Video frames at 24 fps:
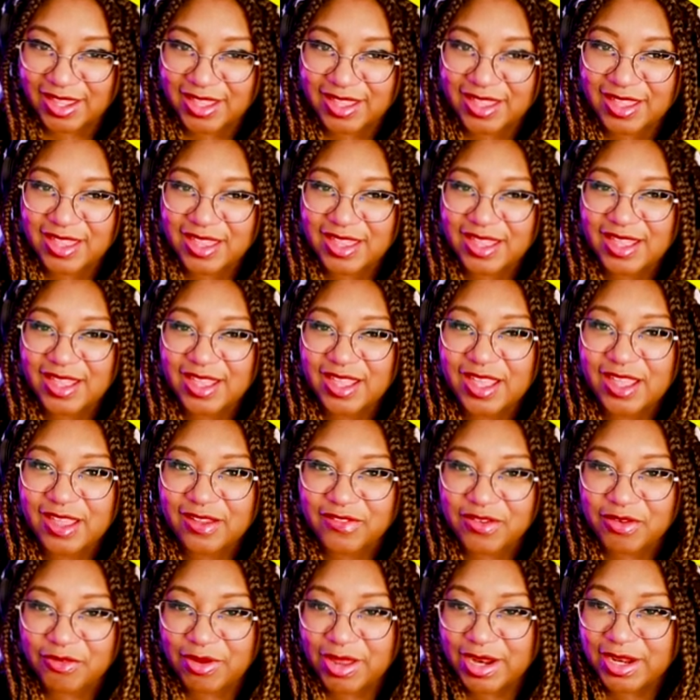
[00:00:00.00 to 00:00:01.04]

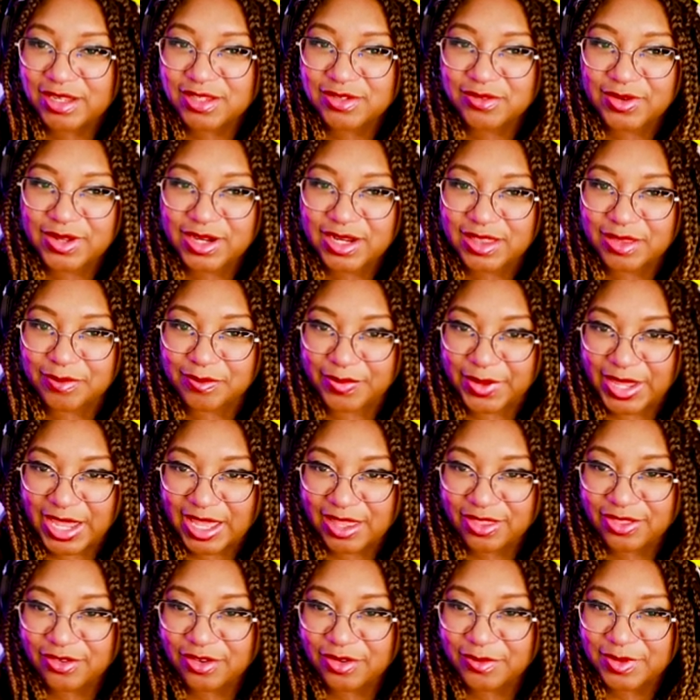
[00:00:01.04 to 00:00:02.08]
If I ran into one in the
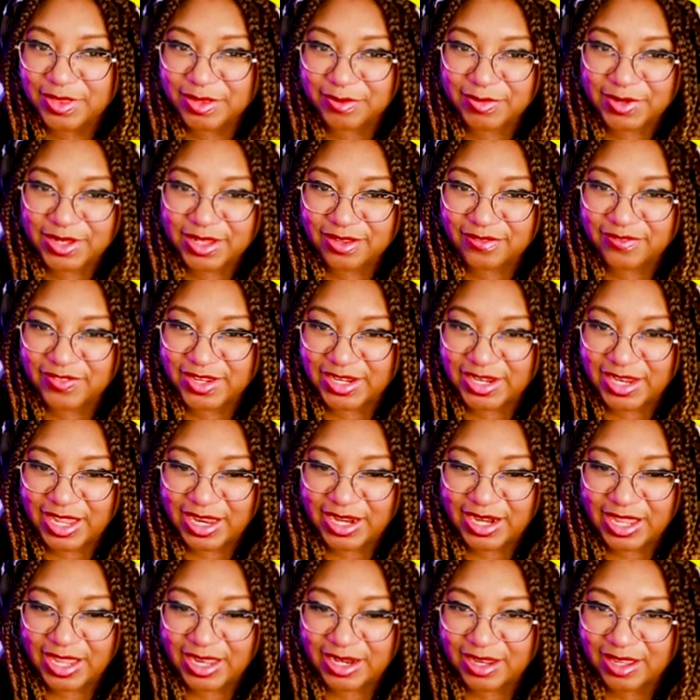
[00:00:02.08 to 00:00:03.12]
bathroom in the middle of the
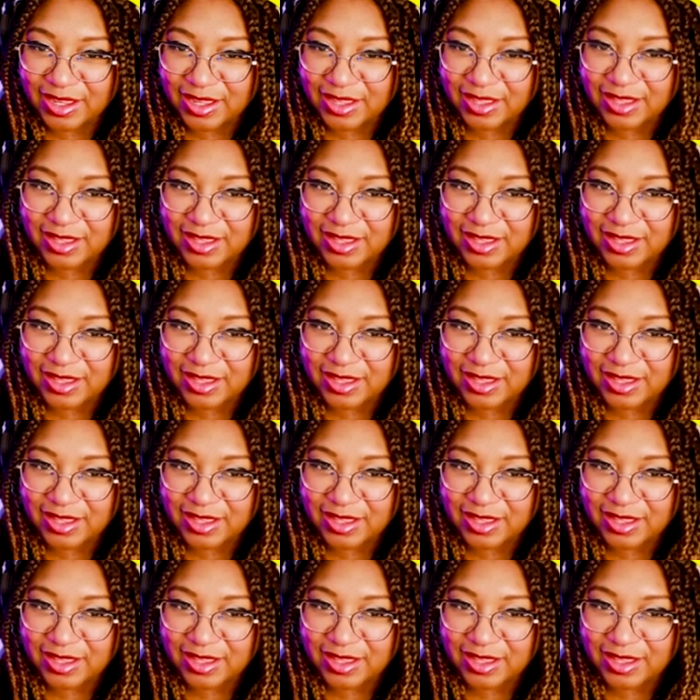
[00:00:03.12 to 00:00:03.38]
night, I'd...